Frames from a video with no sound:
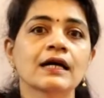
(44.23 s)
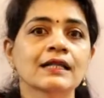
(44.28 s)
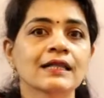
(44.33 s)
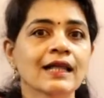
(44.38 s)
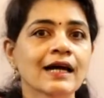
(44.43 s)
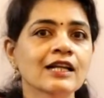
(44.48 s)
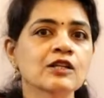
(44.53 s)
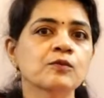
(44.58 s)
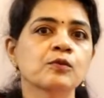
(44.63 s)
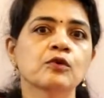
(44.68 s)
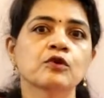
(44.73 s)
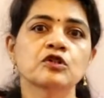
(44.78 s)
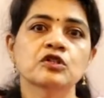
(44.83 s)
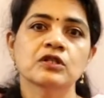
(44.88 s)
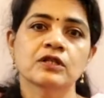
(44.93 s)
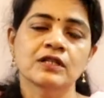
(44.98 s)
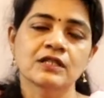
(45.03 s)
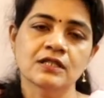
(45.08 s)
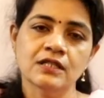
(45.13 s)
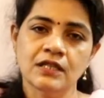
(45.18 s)
that
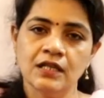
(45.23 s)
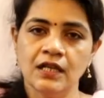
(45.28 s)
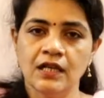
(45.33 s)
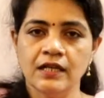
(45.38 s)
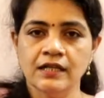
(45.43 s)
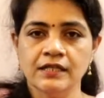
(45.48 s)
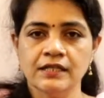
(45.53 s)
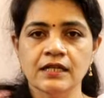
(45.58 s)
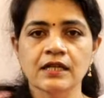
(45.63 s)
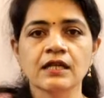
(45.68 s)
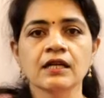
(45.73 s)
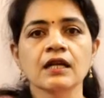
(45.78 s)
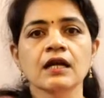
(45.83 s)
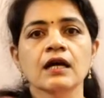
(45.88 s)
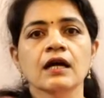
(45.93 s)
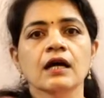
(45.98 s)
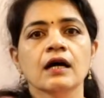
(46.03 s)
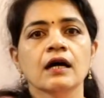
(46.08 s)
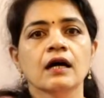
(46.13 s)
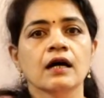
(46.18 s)
portion is deleted
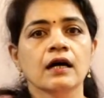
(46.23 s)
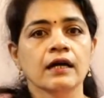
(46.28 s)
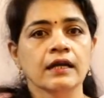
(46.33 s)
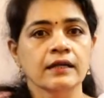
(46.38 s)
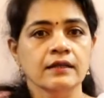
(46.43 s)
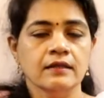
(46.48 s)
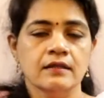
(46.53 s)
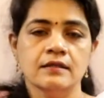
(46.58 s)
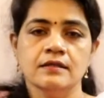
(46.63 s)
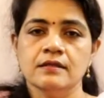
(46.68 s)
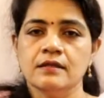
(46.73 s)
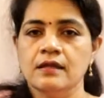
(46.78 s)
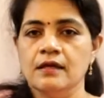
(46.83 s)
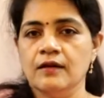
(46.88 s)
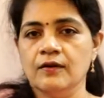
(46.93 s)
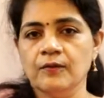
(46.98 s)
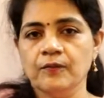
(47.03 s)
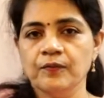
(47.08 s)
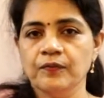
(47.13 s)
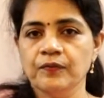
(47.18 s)
in this year.